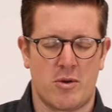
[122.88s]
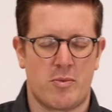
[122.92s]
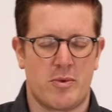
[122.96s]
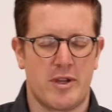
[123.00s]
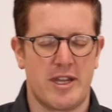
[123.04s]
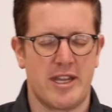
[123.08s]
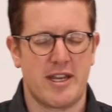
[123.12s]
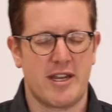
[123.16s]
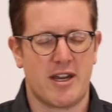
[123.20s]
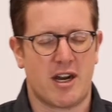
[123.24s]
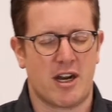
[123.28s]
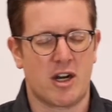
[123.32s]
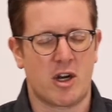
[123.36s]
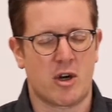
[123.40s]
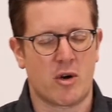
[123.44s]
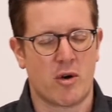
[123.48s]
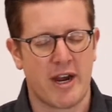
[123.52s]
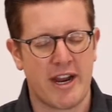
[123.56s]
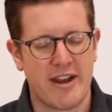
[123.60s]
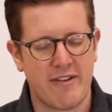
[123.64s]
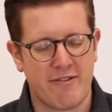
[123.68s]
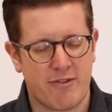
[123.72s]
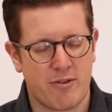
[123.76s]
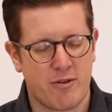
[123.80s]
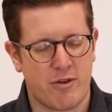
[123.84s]
we are
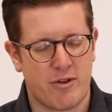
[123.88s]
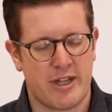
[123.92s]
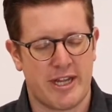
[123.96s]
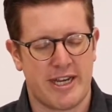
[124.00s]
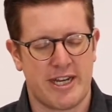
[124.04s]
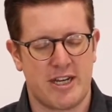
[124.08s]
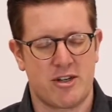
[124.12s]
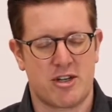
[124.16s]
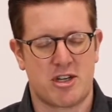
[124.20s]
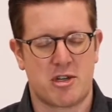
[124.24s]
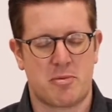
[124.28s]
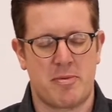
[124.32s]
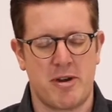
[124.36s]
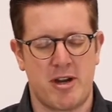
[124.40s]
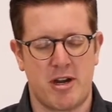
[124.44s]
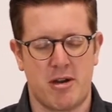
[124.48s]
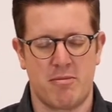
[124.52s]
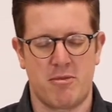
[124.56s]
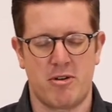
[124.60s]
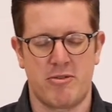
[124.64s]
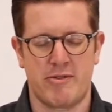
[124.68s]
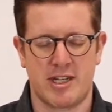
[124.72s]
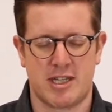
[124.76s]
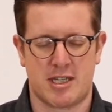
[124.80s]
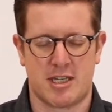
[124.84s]
grateful that your Spirit
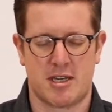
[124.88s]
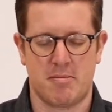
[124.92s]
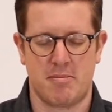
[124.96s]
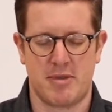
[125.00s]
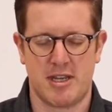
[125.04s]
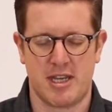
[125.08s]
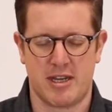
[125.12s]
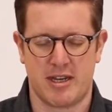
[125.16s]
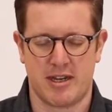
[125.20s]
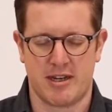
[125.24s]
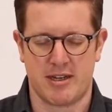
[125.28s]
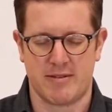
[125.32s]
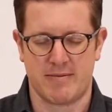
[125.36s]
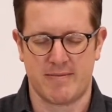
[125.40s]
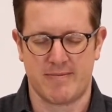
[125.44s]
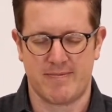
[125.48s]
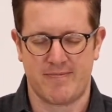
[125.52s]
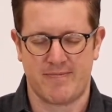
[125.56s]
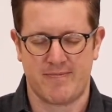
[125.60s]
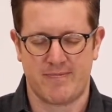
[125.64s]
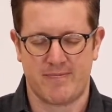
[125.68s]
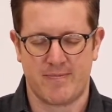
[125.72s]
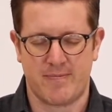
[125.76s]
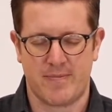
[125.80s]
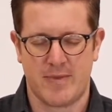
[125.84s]
moved us to be here.
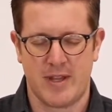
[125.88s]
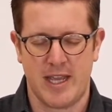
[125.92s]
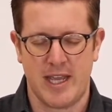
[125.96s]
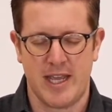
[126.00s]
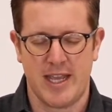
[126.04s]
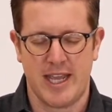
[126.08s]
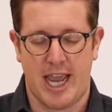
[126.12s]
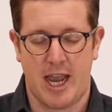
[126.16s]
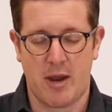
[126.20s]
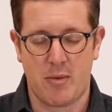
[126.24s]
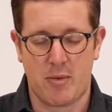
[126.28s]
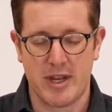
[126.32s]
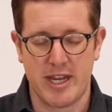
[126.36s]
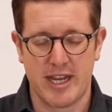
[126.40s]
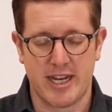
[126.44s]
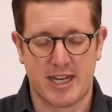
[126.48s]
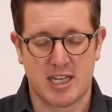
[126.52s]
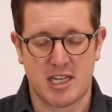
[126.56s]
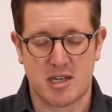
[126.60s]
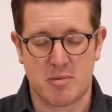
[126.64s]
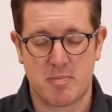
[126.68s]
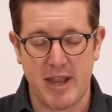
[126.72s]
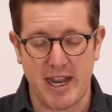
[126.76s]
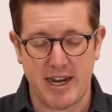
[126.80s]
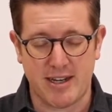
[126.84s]
And we
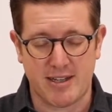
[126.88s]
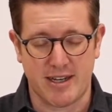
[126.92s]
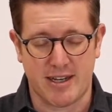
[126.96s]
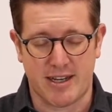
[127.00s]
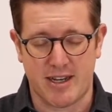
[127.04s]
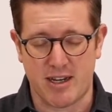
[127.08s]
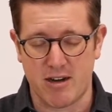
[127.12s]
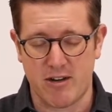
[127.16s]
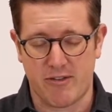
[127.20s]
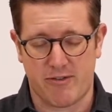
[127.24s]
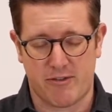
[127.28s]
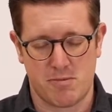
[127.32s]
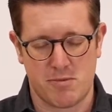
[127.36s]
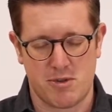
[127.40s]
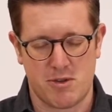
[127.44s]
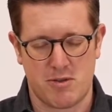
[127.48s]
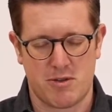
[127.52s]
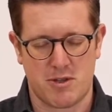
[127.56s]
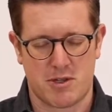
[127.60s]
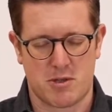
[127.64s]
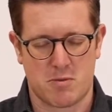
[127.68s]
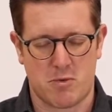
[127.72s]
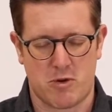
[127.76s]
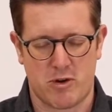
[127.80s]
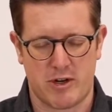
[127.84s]
expect to hear from you
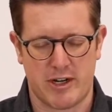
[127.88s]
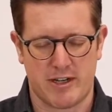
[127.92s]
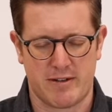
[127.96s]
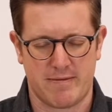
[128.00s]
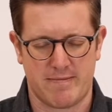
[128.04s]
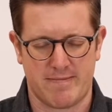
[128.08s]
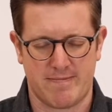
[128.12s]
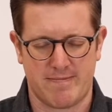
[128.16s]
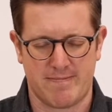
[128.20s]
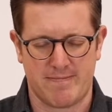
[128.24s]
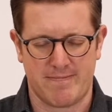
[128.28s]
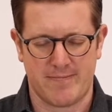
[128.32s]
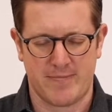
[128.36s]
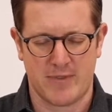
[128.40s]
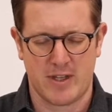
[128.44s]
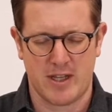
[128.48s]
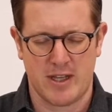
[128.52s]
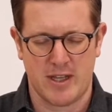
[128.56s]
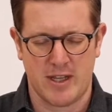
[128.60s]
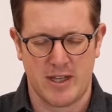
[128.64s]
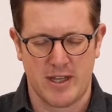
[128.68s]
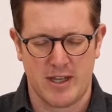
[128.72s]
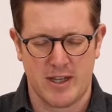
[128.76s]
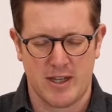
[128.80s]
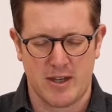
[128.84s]
this morning.
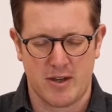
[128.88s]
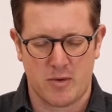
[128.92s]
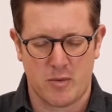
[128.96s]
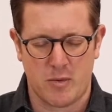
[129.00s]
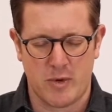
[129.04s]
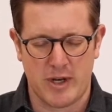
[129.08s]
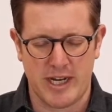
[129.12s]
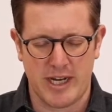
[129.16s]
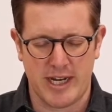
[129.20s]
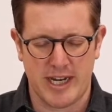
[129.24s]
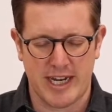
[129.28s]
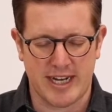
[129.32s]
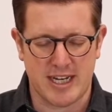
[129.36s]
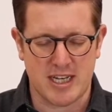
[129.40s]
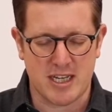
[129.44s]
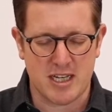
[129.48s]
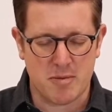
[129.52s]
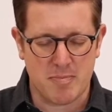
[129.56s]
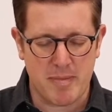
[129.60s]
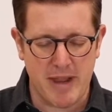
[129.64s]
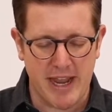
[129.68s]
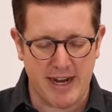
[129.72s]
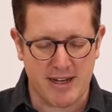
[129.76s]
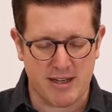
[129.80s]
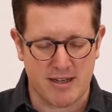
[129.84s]
We
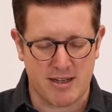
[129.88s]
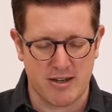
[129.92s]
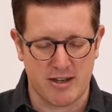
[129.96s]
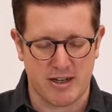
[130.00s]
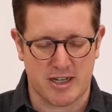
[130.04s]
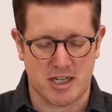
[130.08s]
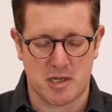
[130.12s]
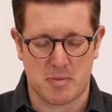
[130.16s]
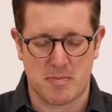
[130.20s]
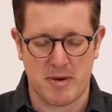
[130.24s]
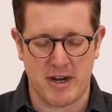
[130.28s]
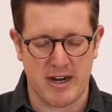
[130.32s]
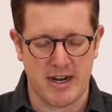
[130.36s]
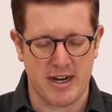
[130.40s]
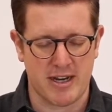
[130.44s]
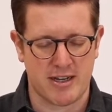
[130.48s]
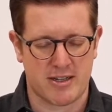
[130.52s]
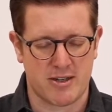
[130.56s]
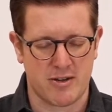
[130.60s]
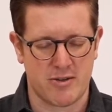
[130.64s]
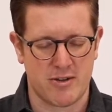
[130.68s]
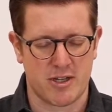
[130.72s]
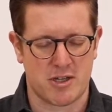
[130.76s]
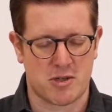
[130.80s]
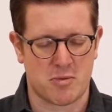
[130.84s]
expect to experience
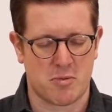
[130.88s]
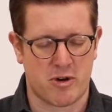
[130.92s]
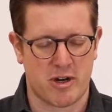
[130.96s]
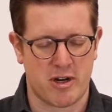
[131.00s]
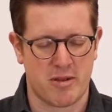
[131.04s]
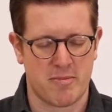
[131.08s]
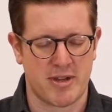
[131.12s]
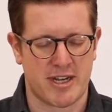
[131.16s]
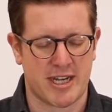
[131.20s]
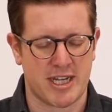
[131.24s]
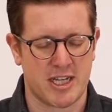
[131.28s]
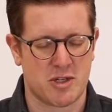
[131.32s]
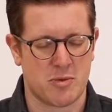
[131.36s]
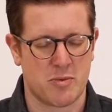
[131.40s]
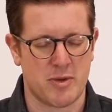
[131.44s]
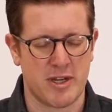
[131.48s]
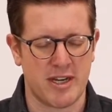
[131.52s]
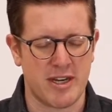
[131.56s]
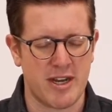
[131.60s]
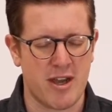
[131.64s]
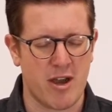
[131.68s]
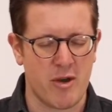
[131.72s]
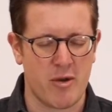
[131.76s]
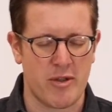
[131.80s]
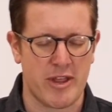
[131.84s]
you this morning, because we
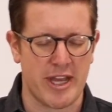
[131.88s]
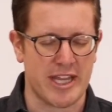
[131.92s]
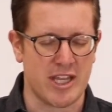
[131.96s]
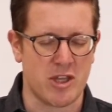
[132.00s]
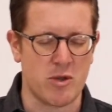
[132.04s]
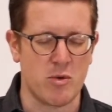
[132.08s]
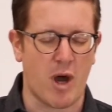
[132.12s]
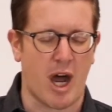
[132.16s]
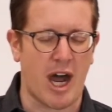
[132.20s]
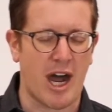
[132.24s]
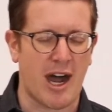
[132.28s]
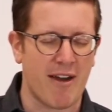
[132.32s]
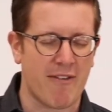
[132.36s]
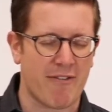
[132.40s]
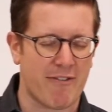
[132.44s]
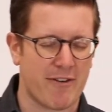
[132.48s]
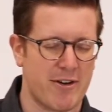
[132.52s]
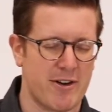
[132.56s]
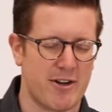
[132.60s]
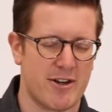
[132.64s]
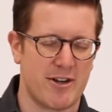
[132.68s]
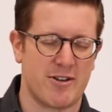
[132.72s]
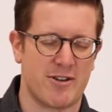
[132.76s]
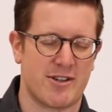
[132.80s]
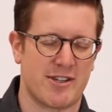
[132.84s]
know that you offer
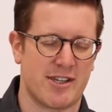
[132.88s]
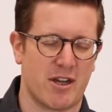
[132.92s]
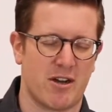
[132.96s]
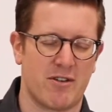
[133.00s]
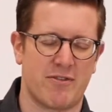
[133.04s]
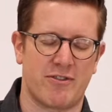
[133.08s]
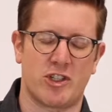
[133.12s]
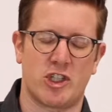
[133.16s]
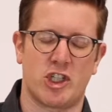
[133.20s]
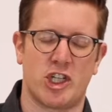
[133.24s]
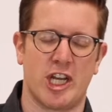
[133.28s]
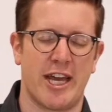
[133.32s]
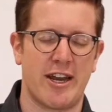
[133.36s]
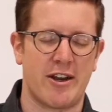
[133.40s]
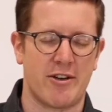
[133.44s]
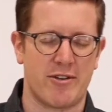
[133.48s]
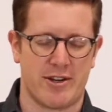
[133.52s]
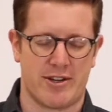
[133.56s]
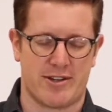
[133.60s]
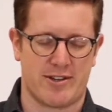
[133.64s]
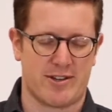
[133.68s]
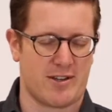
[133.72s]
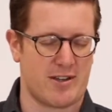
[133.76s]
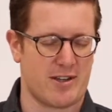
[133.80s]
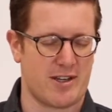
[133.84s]
yourself
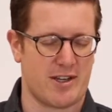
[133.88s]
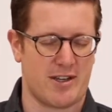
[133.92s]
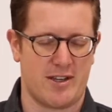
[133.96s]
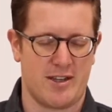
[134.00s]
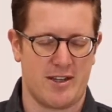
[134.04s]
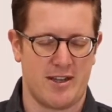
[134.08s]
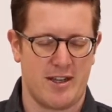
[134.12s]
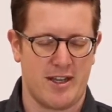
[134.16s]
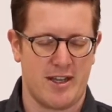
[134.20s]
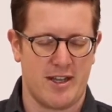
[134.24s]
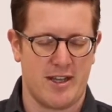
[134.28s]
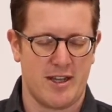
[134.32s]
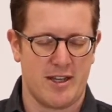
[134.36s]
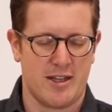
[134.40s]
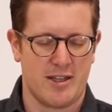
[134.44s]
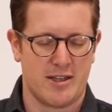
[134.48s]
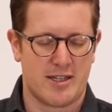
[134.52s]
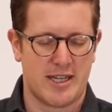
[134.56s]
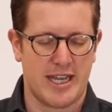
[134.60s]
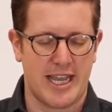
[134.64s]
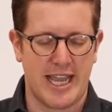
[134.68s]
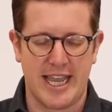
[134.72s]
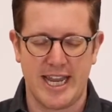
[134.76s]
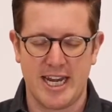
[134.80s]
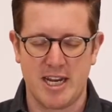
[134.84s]
generously
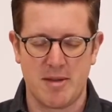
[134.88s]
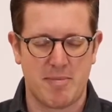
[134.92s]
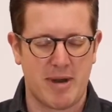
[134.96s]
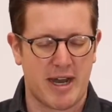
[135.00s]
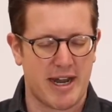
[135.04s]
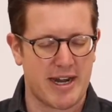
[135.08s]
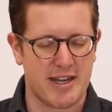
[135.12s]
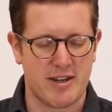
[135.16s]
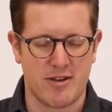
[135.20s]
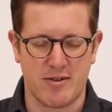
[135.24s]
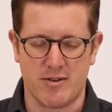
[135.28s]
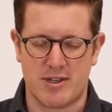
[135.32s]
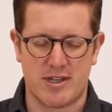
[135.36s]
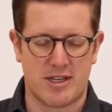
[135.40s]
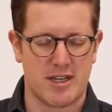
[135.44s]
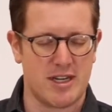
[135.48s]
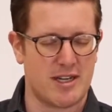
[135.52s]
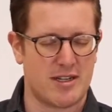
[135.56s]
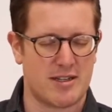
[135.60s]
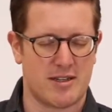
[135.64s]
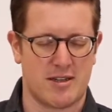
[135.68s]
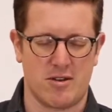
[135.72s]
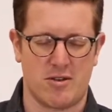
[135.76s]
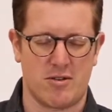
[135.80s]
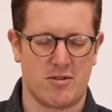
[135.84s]
to anybody who
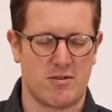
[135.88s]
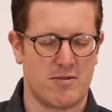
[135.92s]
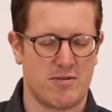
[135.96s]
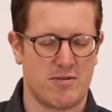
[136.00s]
seeks you.